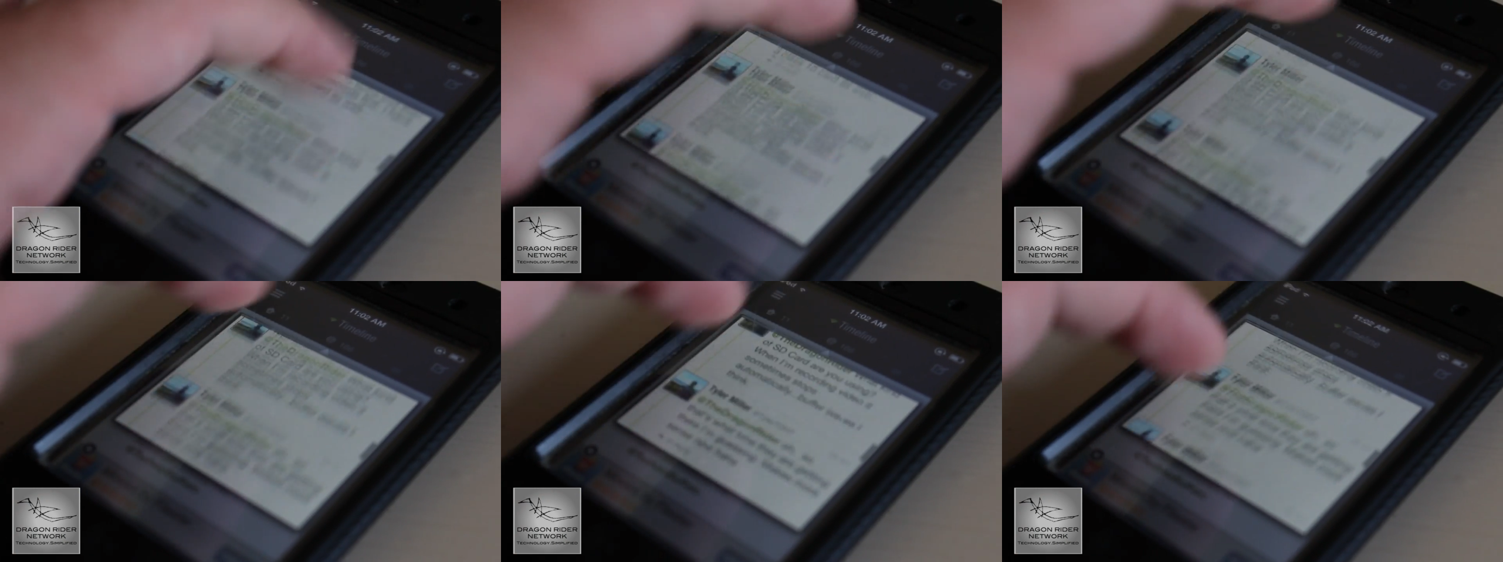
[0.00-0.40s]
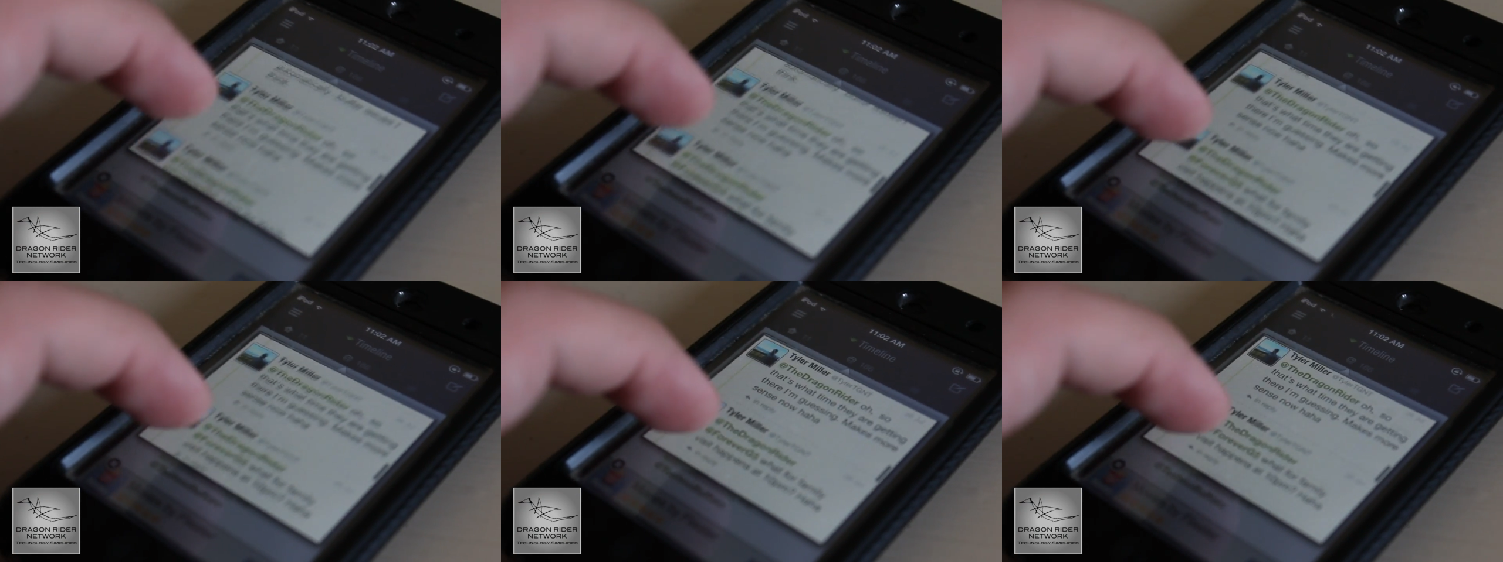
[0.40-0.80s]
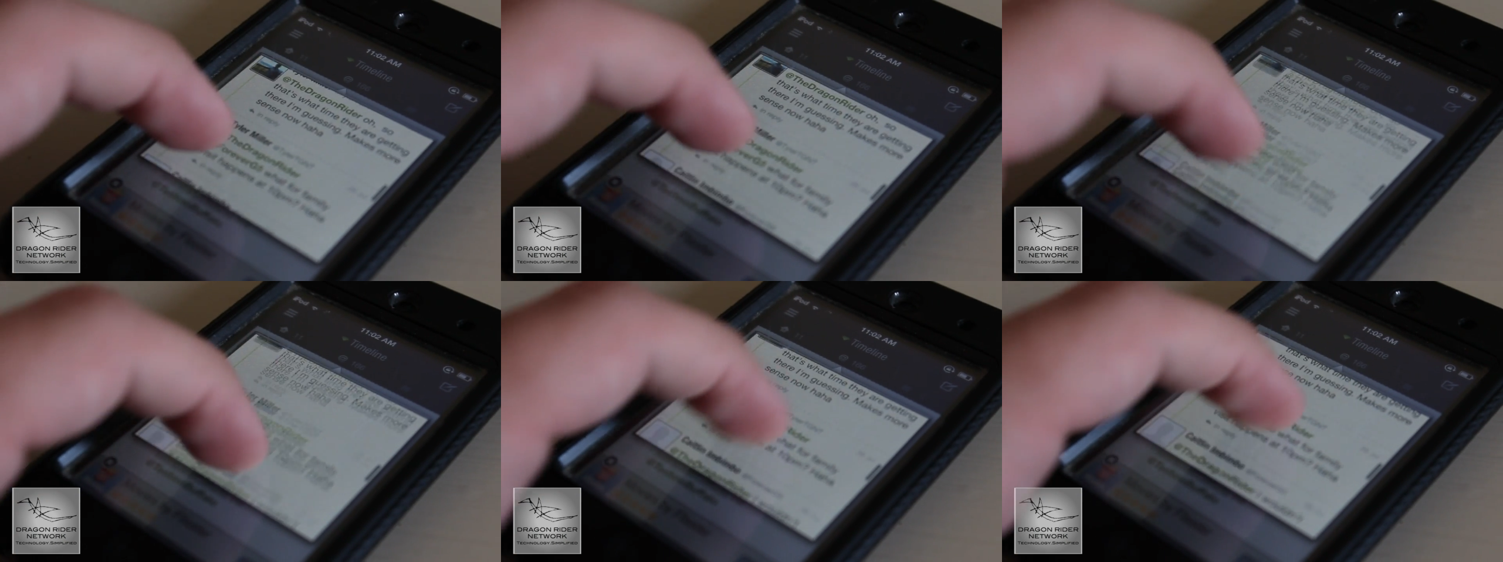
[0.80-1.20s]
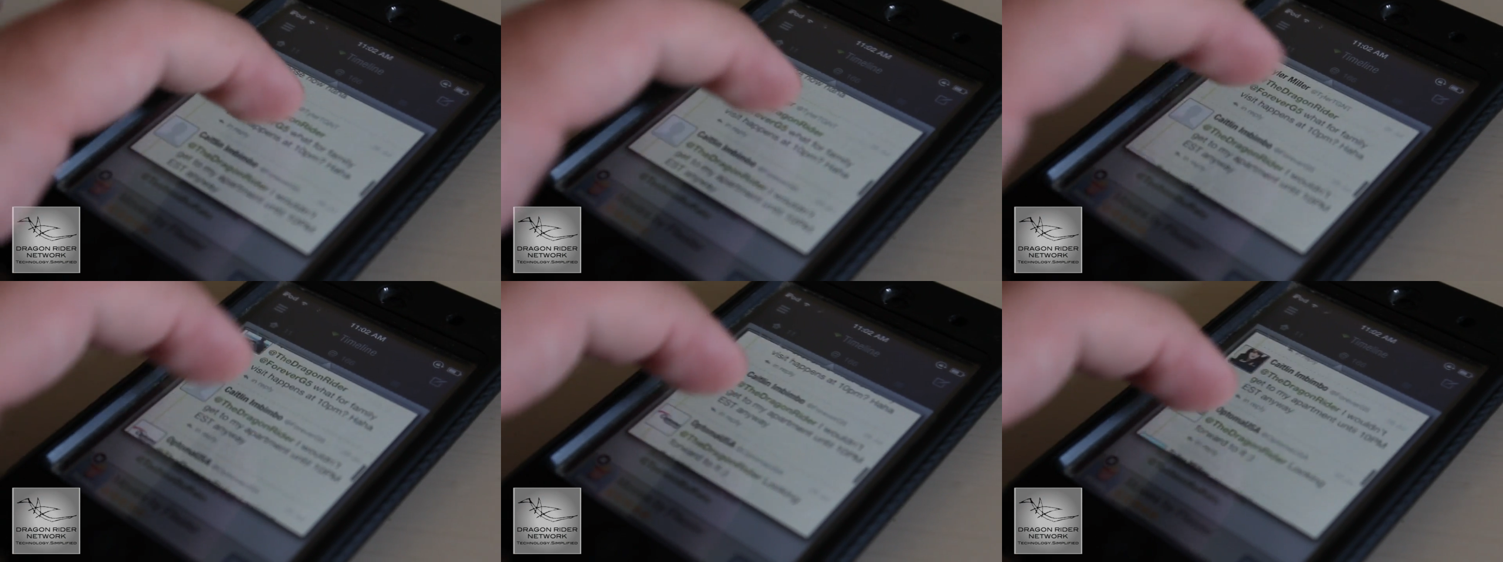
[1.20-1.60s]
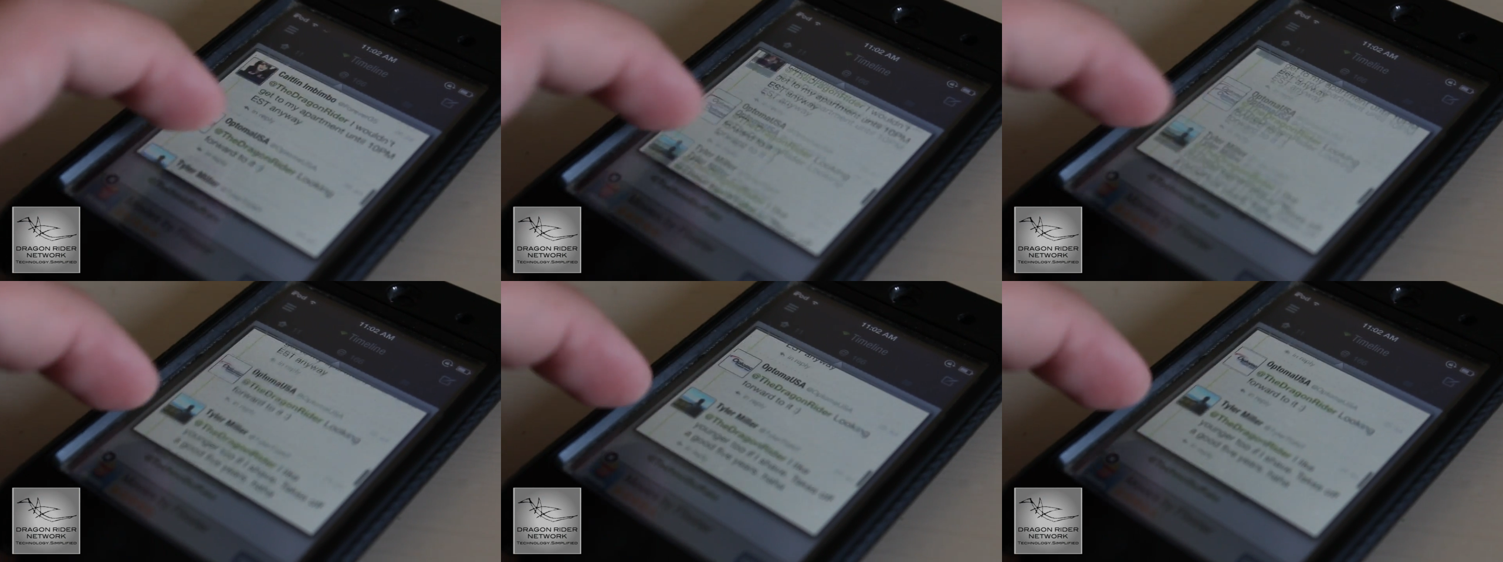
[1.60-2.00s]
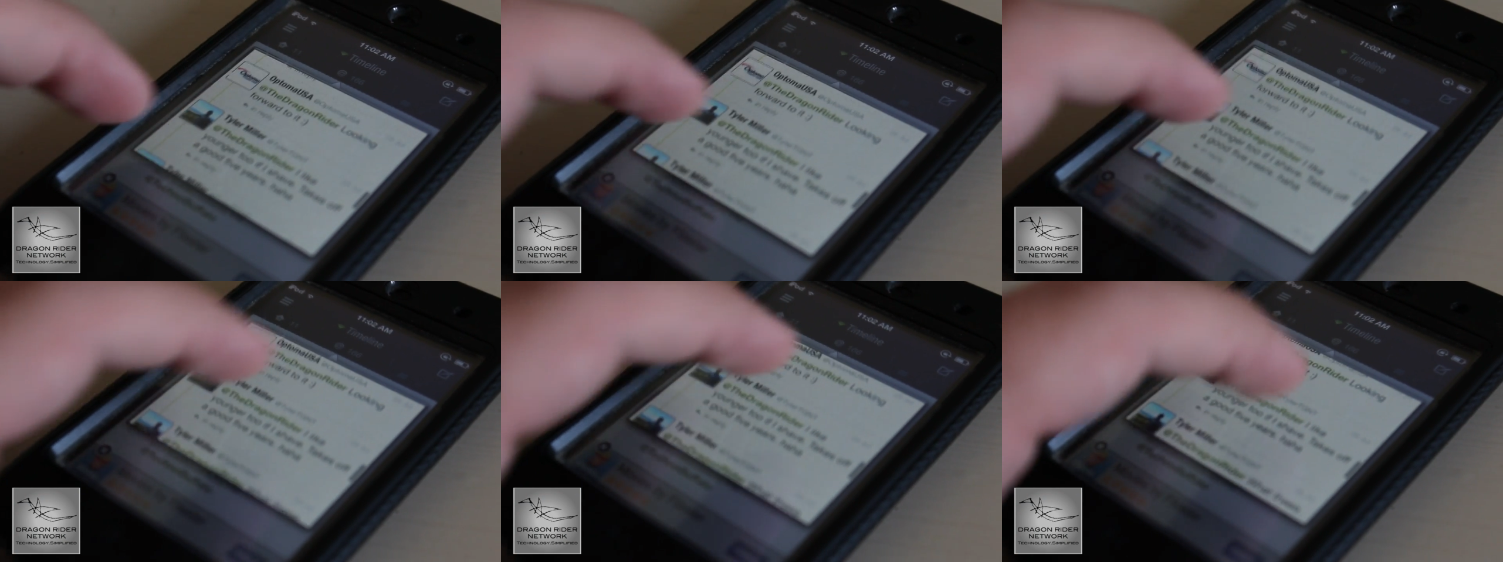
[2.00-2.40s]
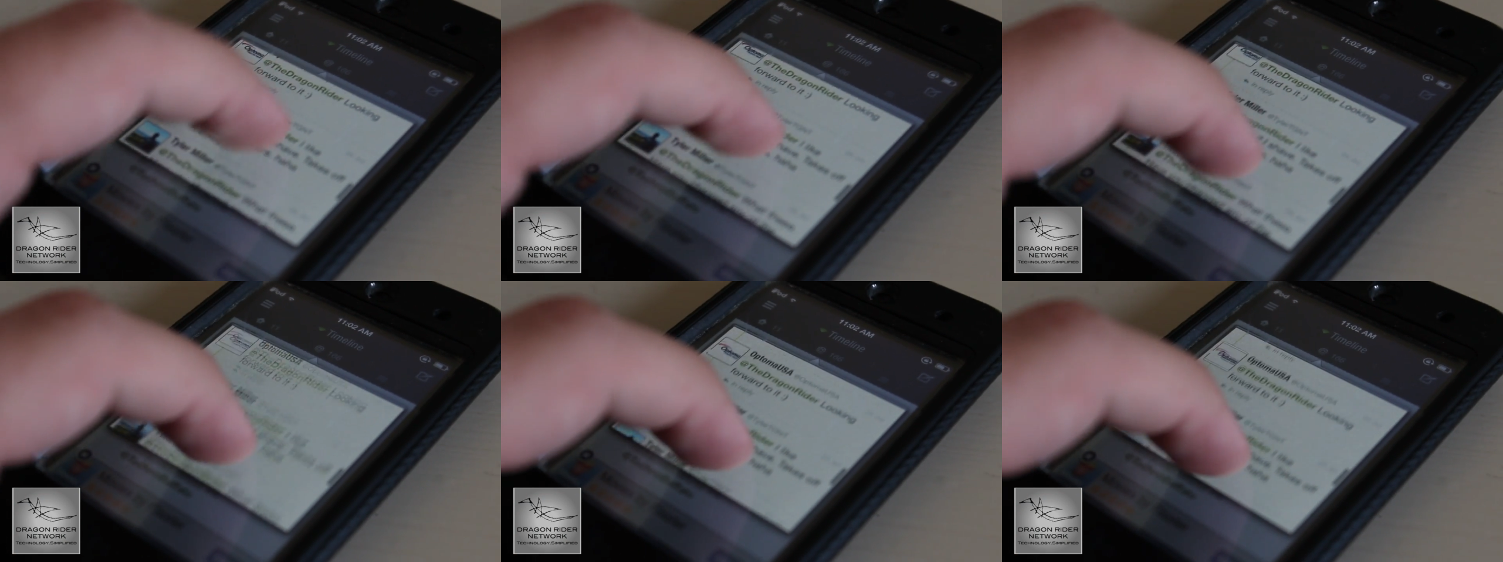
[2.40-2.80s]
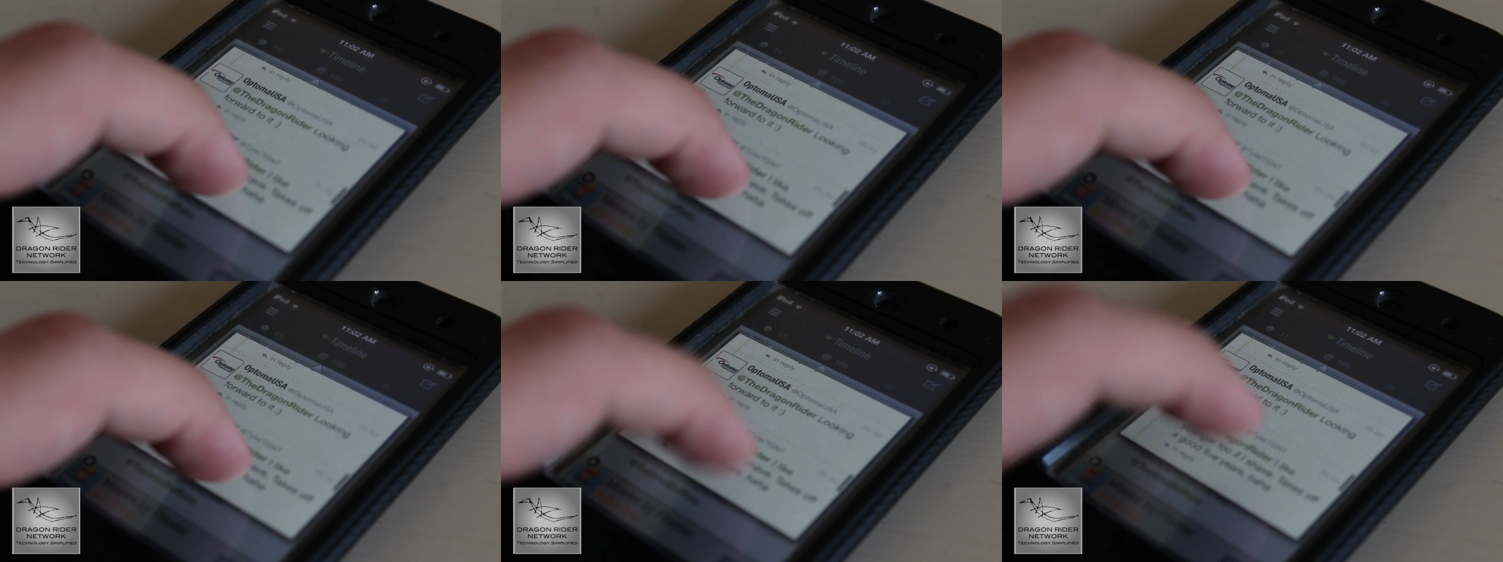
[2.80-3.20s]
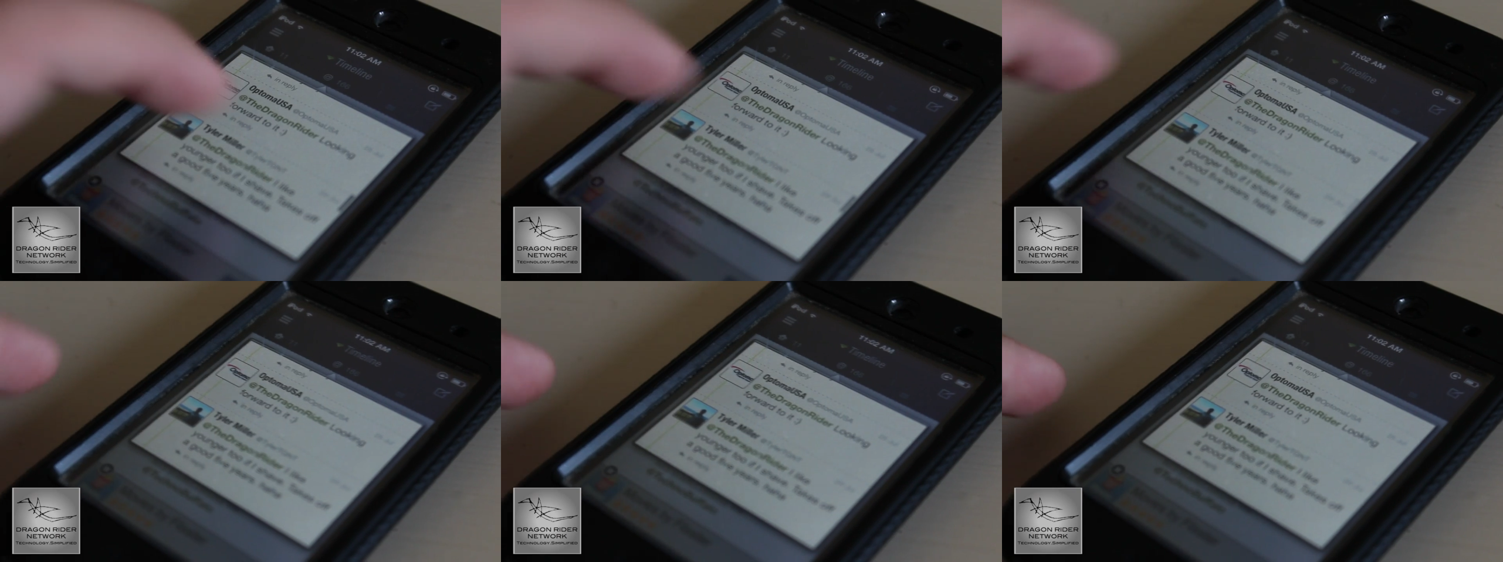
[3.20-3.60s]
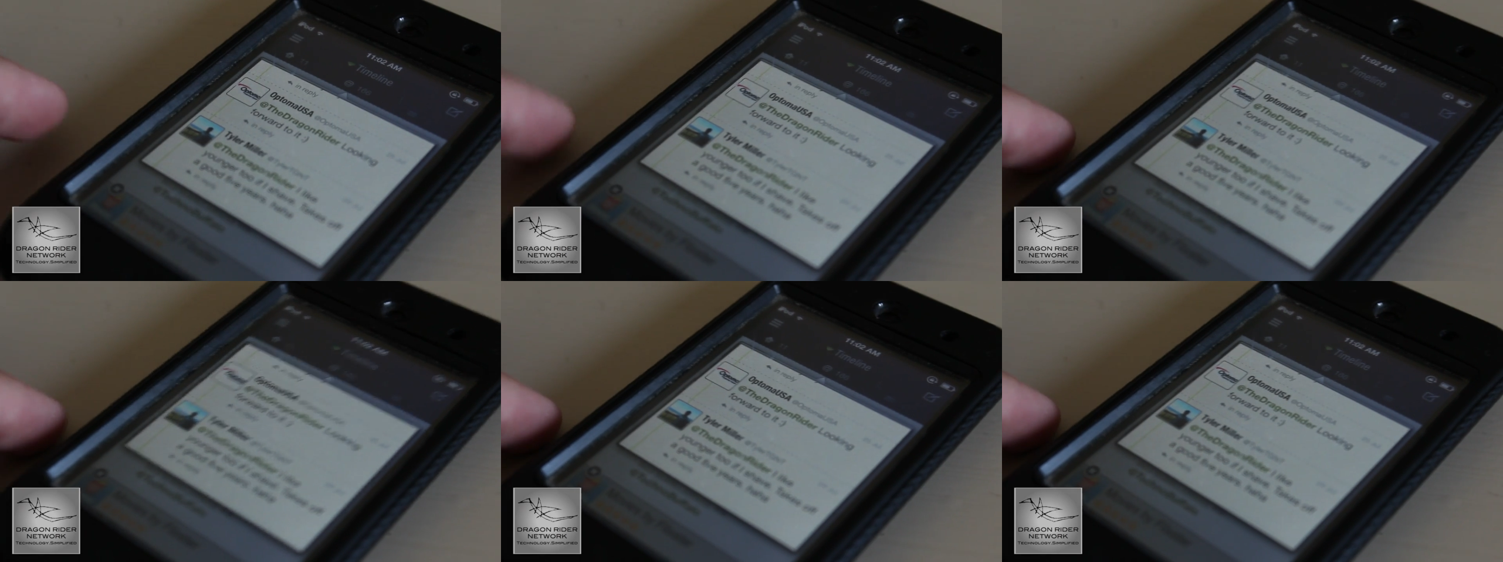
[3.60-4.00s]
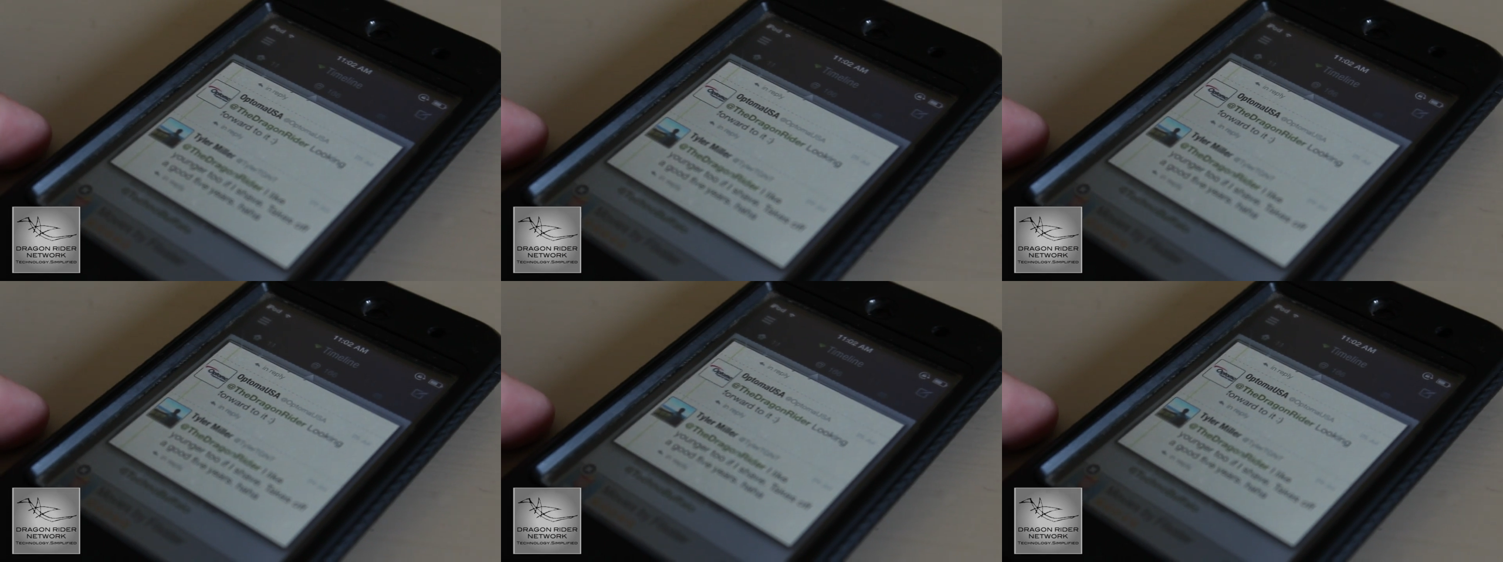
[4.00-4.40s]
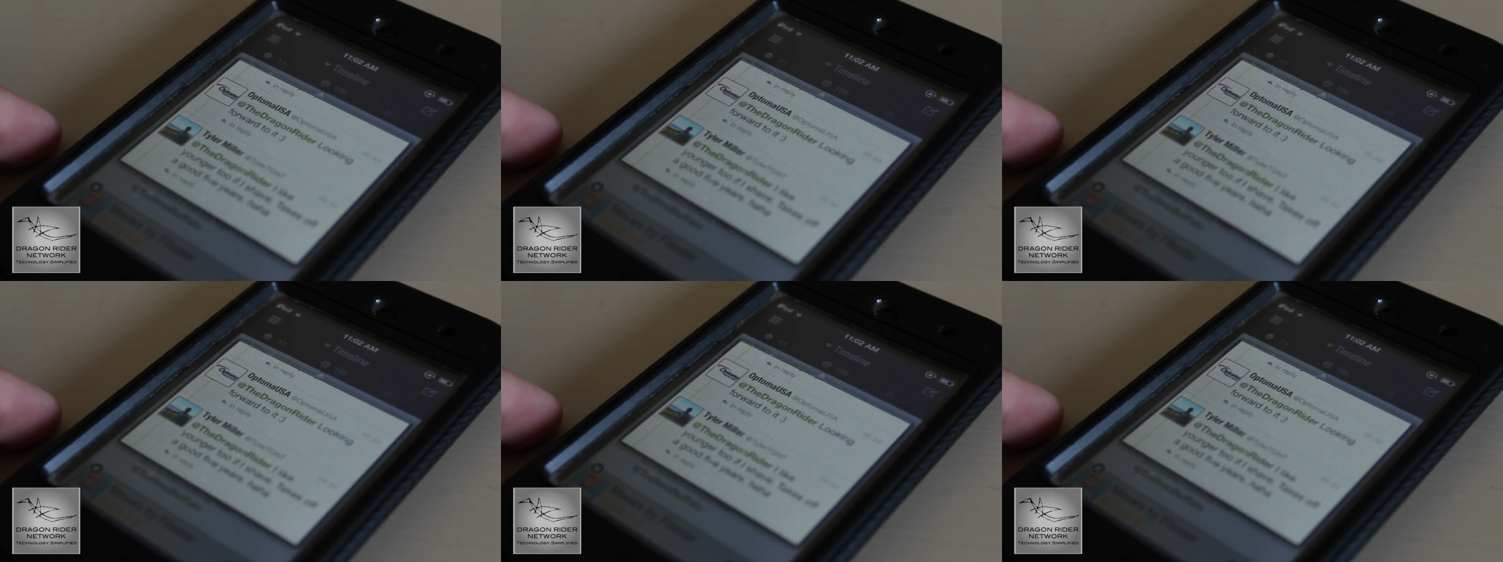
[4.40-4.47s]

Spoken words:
[unreadable: no face in view]